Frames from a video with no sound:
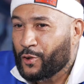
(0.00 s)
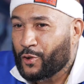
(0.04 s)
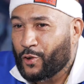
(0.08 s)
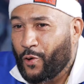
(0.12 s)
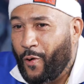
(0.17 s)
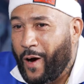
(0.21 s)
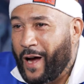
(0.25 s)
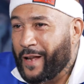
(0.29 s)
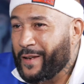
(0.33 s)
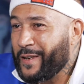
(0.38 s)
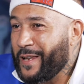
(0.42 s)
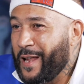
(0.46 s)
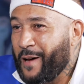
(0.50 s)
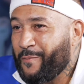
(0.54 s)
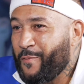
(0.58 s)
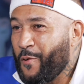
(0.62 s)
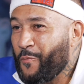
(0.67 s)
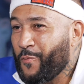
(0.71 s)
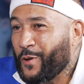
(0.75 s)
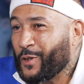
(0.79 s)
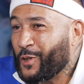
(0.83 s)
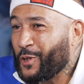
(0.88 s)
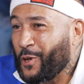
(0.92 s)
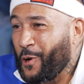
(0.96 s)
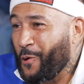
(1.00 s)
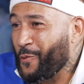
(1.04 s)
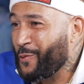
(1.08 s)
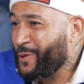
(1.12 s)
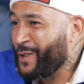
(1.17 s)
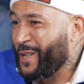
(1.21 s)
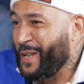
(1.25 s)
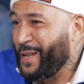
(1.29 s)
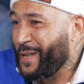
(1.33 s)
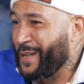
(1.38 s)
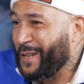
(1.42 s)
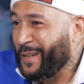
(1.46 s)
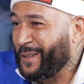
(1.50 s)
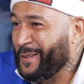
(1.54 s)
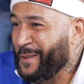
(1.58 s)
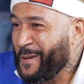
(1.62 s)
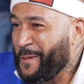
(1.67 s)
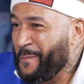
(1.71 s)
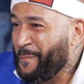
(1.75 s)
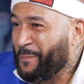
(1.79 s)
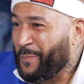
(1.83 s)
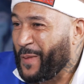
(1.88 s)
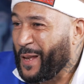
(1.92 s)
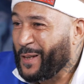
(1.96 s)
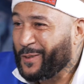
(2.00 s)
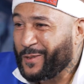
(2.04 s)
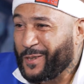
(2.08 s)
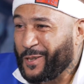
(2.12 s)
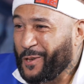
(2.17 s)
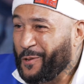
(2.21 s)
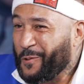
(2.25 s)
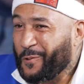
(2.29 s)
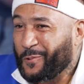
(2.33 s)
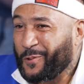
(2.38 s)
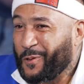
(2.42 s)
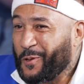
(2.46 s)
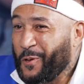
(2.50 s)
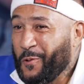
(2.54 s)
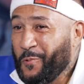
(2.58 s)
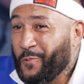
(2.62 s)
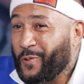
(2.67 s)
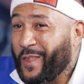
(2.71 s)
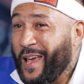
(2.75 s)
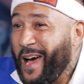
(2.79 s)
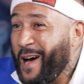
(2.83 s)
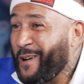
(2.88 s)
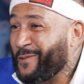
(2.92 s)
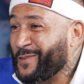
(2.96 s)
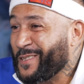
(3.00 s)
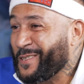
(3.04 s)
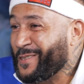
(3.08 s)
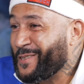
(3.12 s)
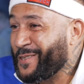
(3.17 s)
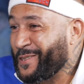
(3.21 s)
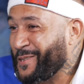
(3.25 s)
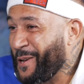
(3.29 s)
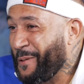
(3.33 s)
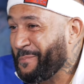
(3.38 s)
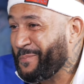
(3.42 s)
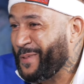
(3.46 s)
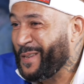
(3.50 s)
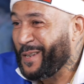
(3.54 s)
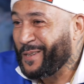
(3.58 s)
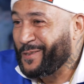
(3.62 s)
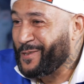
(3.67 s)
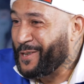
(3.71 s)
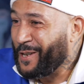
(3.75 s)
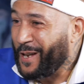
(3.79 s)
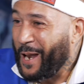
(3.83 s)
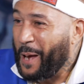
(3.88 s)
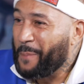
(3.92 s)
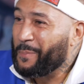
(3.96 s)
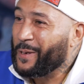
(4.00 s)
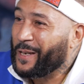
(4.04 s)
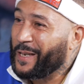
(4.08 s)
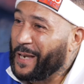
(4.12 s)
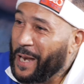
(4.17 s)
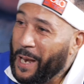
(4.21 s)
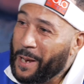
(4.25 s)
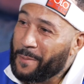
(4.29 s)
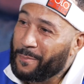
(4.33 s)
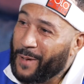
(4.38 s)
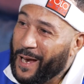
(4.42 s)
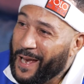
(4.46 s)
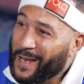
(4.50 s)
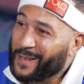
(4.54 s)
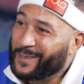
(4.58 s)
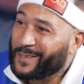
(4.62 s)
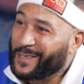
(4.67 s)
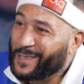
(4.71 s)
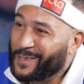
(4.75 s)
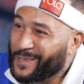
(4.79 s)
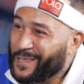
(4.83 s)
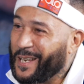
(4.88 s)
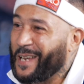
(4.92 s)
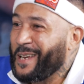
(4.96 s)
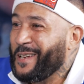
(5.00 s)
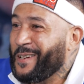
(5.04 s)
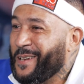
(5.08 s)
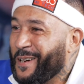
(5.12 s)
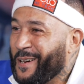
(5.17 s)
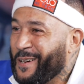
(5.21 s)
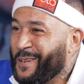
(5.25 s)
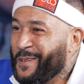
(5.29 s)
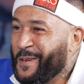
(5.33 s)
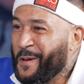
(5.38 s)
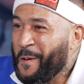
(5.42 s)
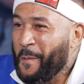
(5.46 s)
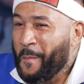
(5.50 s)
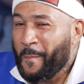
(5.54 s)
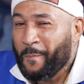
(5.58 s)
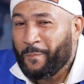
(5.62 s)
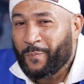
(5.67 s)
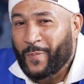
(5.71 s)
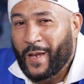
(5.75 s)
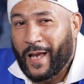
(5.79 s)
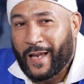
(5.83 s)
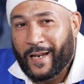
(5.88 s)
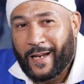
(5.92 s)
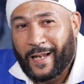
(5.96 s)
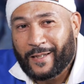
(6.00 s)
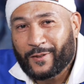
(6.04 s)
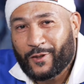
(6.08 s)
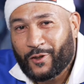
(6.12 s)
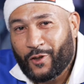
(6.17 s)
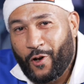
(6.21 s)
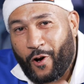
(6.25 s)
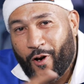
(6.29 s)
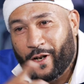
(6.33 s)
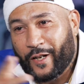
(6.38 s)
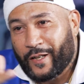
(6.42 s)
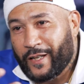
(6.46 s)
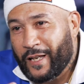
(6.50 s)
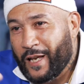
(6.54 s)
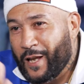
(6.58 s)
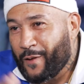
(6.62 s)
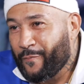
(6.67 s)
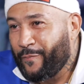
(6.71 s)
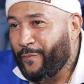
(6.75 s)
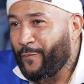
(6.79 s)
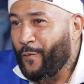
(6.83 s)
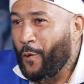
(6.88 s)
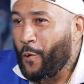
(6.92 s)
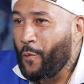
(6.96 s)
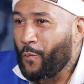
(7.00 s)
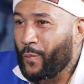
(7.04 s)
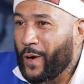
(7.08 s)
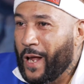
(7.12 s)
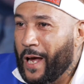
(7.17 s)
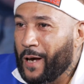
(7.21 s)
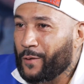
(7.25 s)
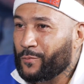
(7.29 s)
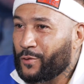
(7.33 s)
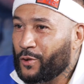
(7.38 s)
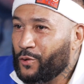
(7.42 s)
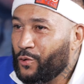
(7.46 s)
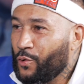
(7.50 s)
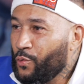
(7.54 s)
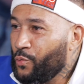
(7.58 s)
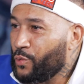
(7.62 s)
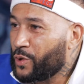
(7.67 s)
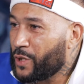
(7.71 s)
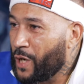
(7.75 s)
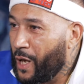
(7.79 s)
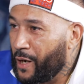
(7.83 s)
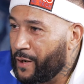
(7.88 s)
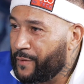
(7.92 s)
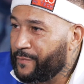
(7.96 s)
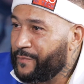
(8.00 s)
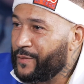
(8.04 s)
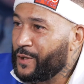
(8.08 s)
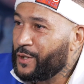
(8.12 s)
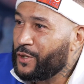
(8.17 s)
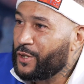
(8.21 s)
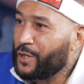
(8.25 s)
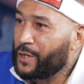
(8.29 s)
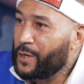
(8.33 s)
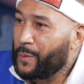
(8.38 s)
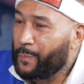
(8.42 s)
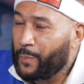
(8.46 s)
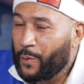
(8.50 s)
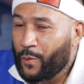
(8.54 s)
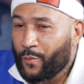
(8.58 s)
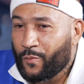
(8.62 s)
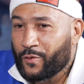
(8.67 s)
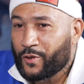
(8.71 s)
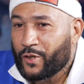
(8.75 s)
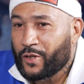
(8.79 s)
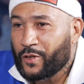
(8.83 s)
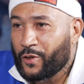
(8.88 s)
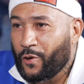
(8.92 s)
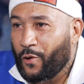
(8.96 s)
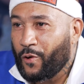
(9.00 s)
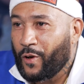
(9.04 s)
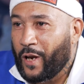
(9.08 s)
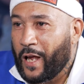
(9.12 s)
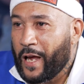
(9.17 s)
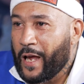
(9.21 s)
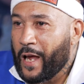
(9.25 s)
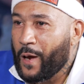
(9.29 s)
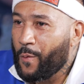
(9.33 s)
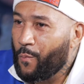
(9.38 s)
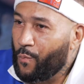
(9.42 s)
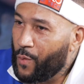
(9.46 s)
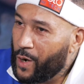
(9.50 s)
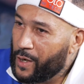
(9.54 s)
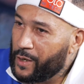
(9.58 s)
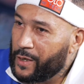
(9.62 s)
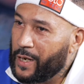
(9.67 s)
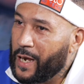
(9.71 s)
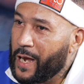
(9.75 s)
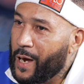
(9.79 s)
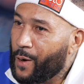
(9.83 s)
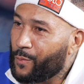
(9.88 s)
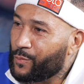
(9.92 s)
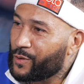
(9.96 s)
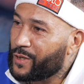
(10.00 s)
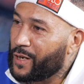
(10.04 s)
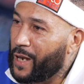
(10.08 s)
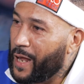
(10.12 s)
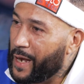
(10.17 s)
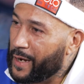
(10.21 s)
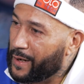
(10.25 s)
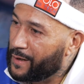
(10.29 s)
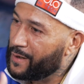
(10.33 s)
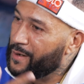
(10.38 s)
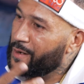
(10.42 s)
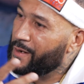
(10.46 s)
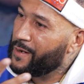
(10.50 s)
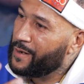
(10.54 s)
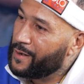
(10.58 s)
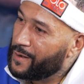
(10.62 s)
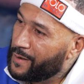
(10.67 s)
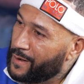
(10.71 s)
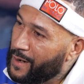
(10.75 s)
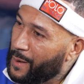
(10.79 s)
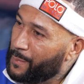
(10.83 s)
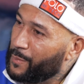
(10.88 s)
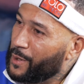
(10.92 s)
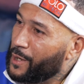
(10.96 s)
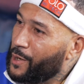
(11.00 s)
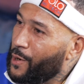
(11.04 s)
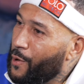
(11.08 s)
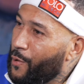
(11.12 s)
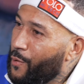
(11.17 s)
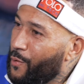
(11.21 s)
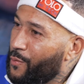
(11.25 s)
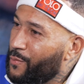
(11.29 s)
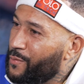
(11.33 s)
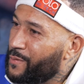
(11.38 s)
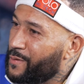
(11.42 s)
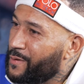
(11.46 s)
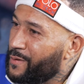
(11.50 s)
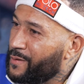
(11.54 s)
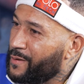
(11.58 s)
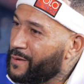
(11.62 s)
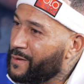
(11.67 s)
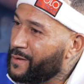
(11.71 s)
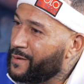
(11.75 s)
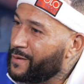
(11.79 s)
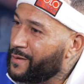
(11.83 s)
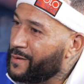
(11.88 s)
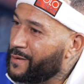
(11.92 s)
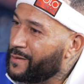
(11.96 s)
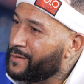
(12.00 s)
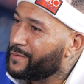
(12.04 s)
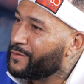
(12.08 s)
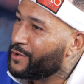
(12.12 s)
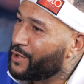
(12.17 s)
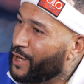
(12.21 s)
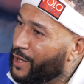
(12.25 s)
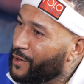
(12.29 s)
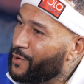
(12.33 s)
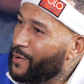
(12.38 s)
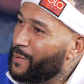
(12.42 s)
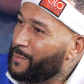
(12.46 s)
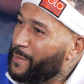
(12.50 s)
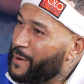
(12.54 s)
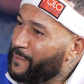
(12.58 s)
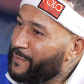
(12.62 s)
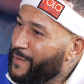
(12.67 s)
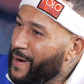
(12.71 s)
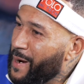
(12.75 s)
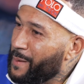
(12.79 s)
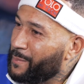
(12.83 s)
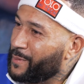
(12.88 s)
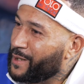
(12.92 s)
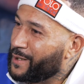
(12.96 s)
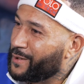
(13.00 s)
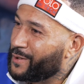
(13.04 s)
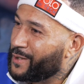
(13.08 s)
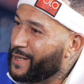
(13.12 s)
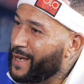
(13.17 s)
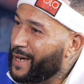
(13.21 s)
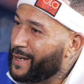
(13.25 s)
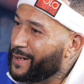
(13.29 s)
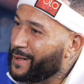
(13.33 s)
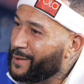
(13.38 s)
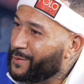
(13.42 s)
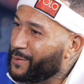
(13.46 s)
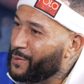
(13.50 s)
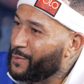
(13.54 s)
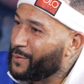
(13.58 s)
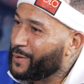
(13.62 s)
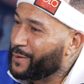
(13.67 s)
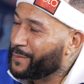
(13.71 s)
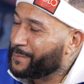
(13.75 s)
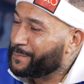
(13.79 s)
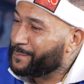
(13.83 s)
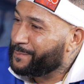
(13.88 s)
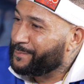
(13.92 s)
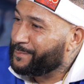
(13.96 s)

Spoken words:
So I never returned here until 2000 something, till I became an entertainer. And I started getting flown out to do television appearances and all that. And one day I was like, let me go check on my family, see how they doing.